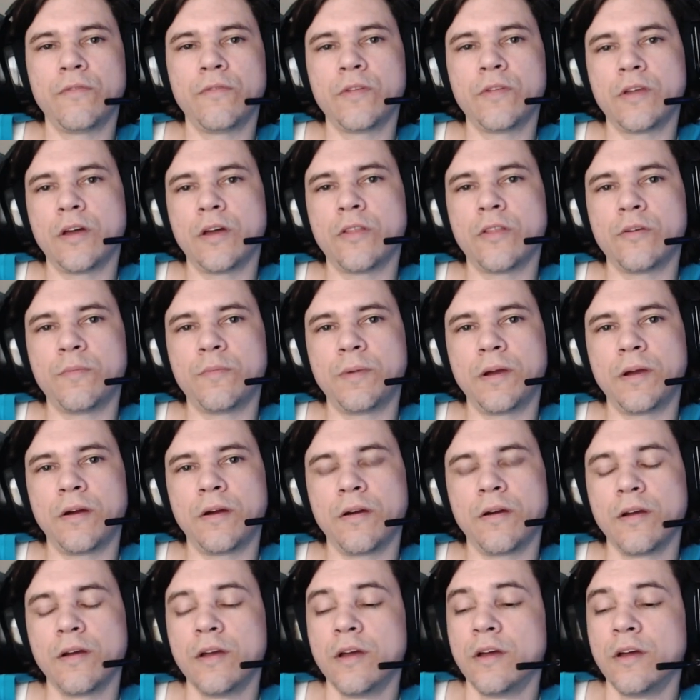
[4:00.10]
the other beer.
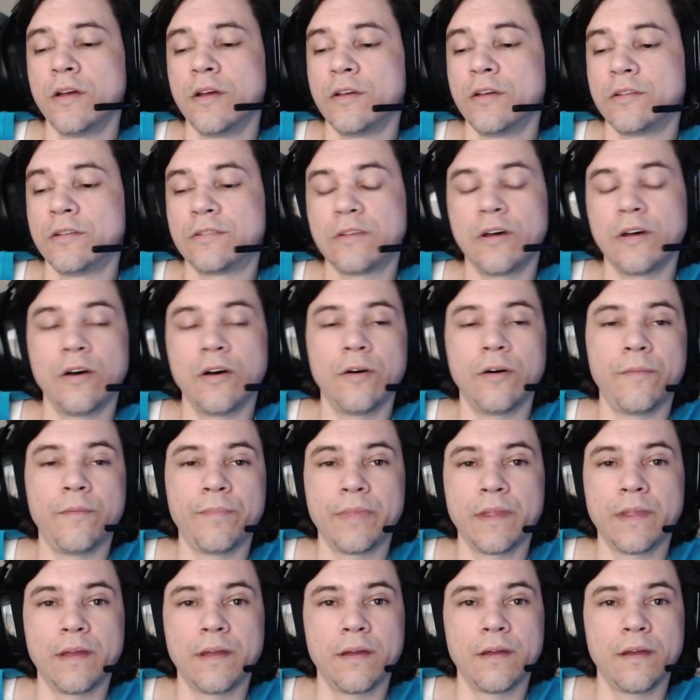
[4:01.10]
So
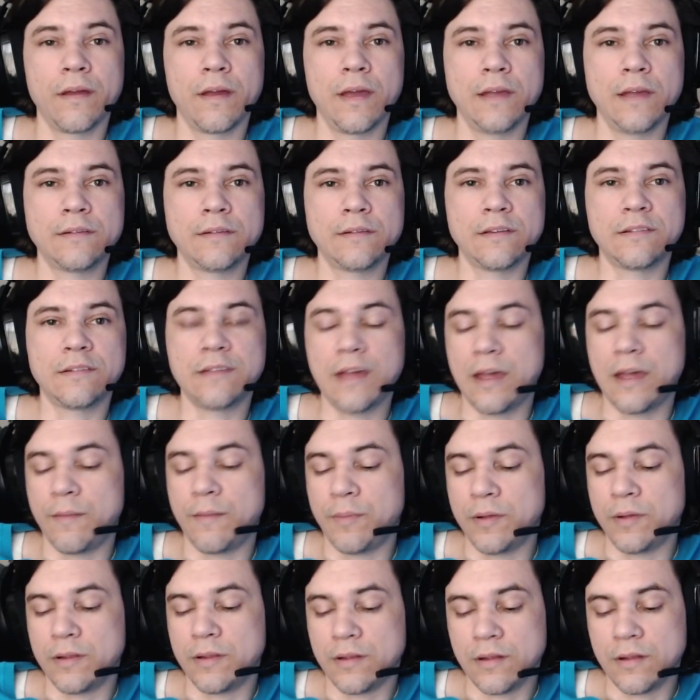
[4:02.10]
I hate to say it,
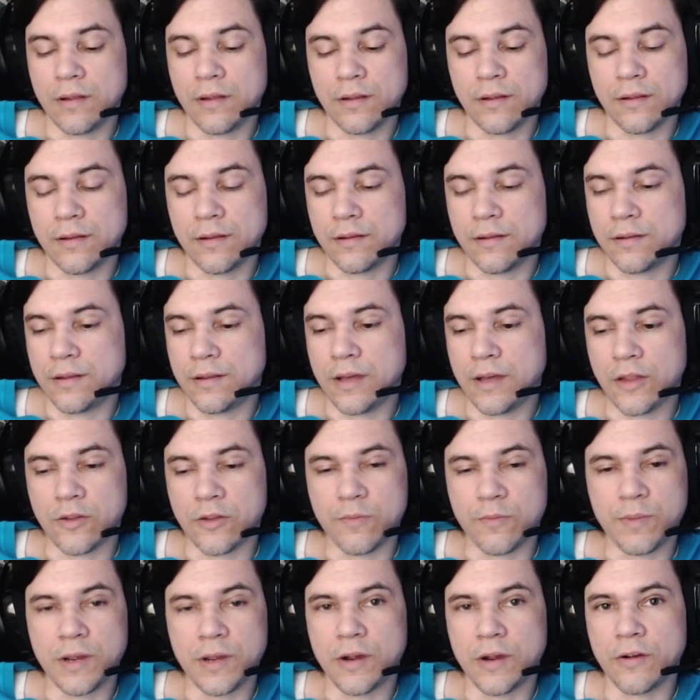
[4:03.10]
but the other
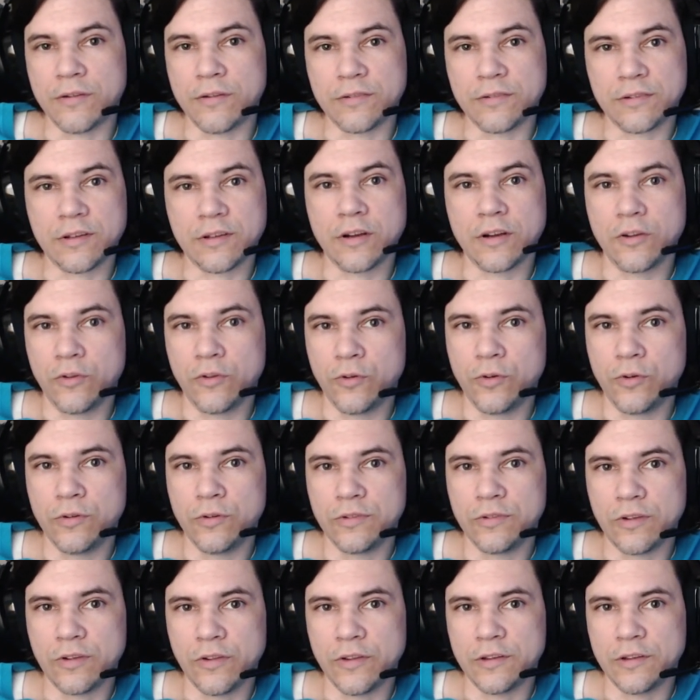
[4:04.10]
beer is going to
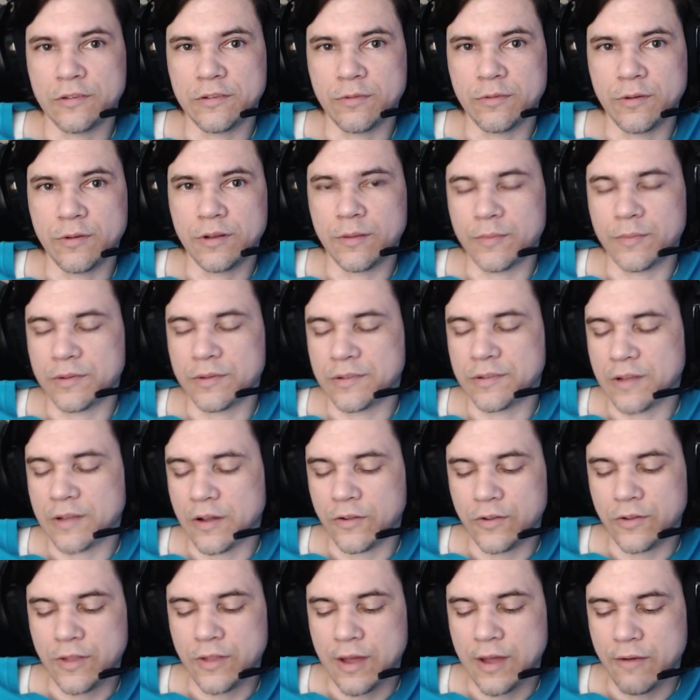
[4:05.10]
lose on this one. I'm just
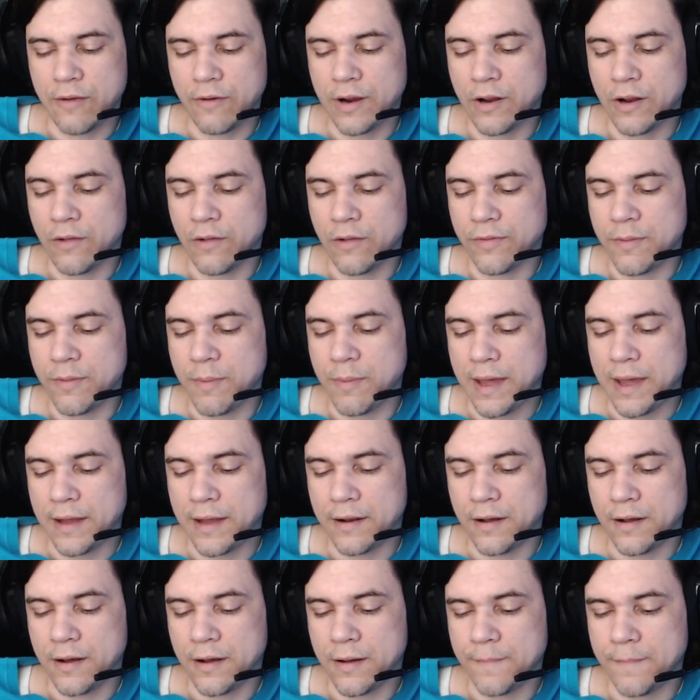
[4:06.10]
telling you that right off the
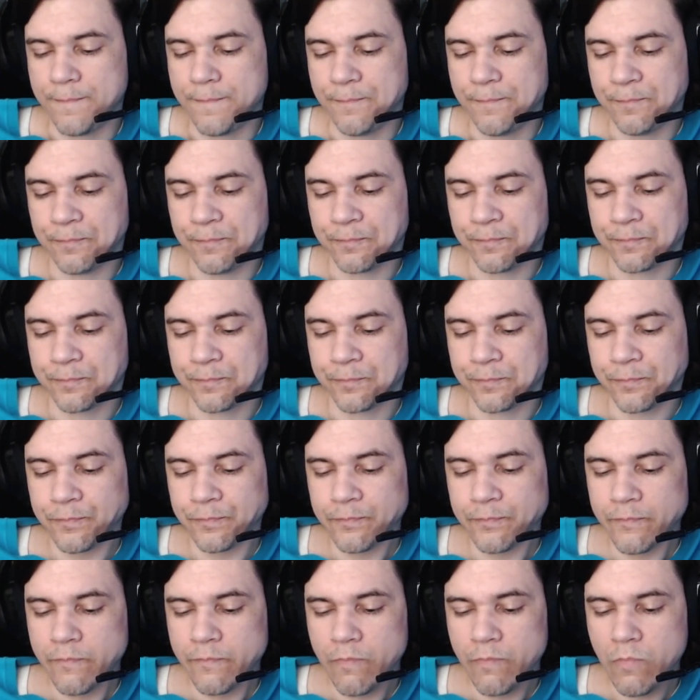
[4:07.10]
bat. Um,
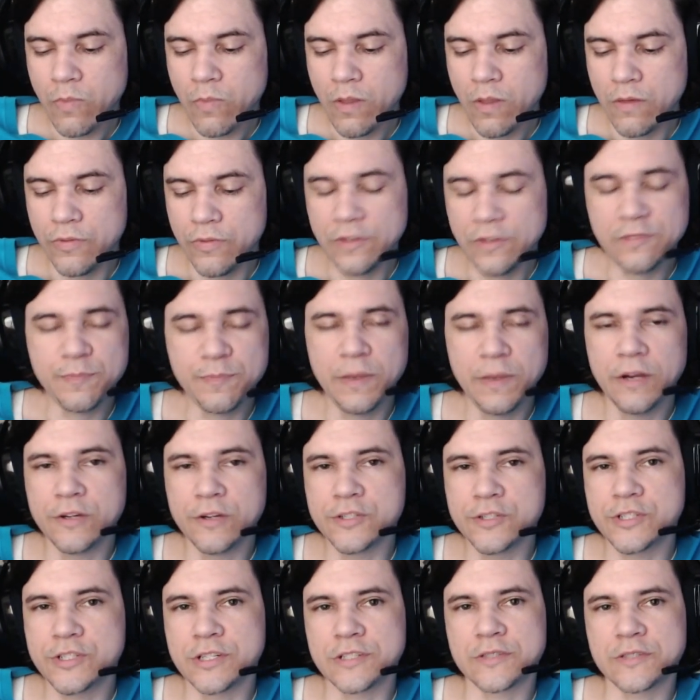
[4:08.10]
this beer
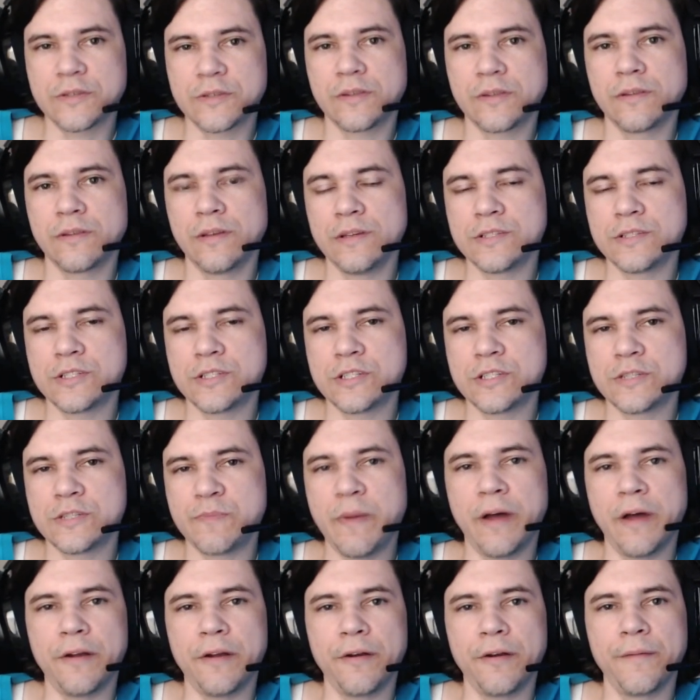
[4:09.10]
is just is just
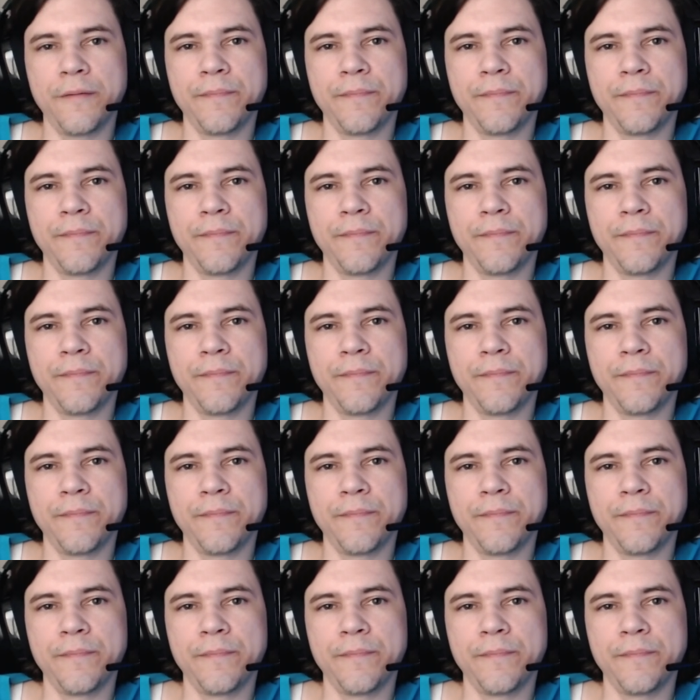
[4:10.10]
better.